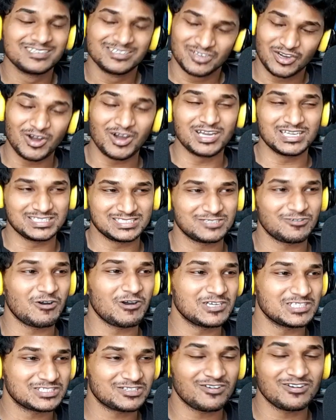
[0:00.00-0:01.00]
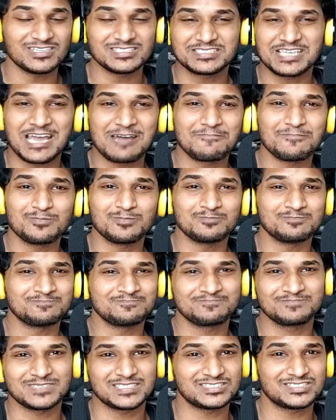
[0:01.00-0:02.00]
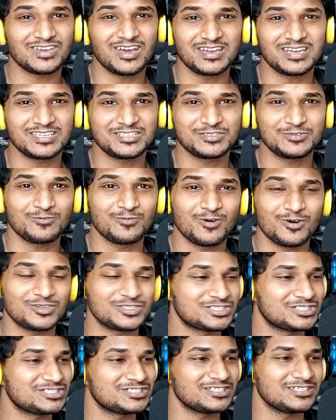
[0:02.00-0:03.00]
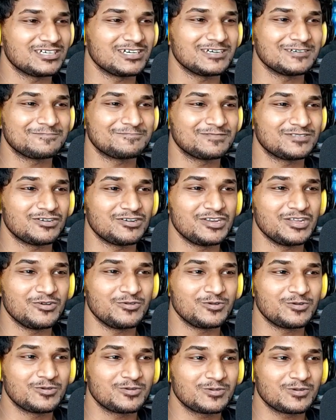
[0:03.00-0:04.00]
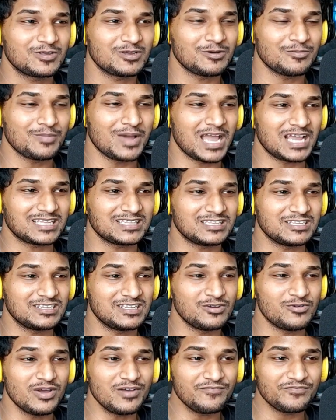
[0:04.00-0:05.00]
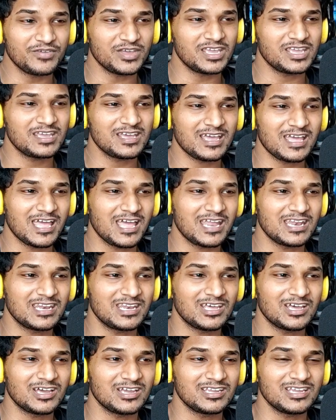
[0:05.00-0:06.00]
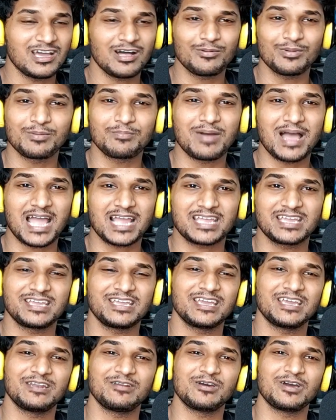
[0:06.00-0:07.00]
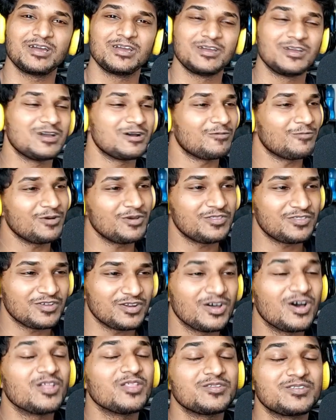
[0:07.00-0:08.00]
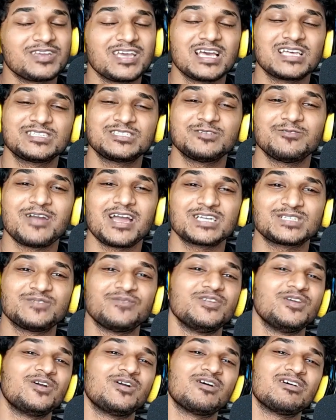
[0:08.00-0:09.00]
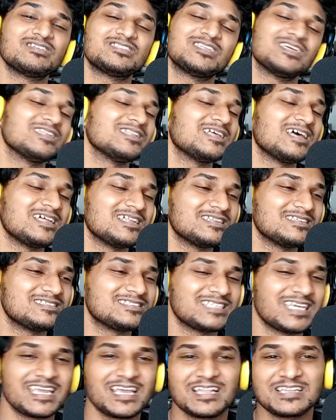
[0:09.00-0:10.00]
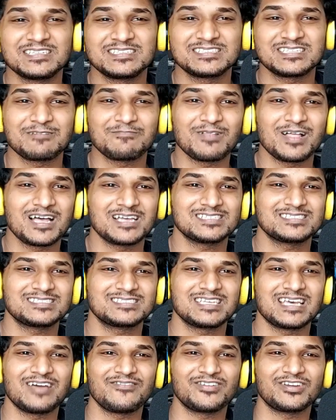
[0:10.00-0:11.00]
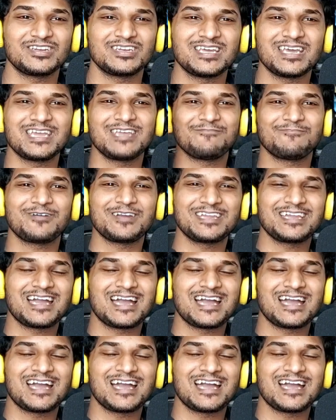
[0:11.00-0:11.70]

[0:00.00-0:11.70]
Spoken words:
Guys, I'm excited to watch their new comeback, the new MV, and yeah, I'll be back again with another TXT reaction video, guys. Till then, stay healthy, stay blessed, have a good day, bye